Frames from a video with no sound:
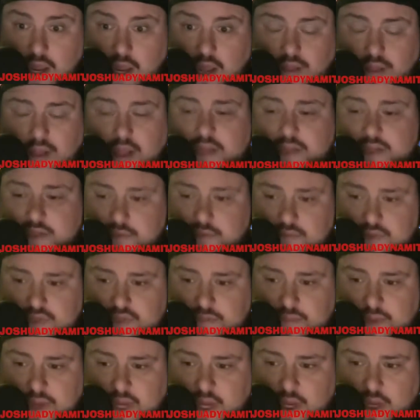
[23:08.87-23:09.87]
unless it was
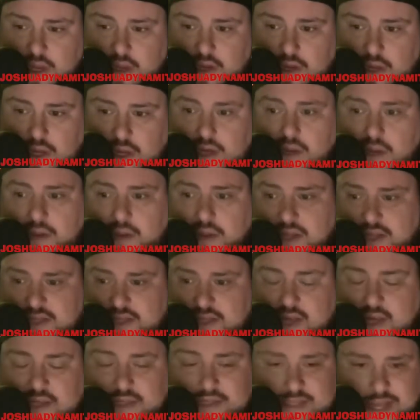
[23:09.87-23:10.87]
me and unless
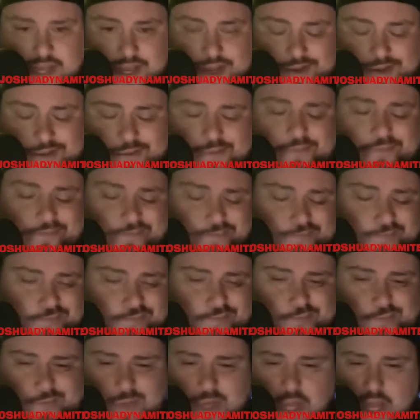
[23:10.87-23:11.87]
I said,
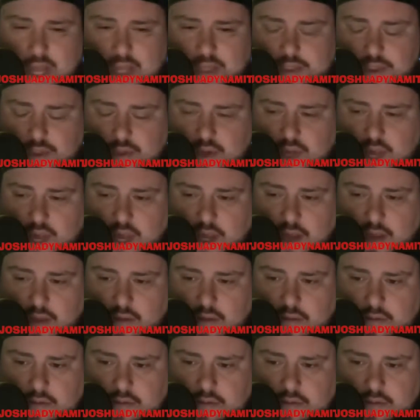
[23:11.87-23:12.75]
yeah, it's okay.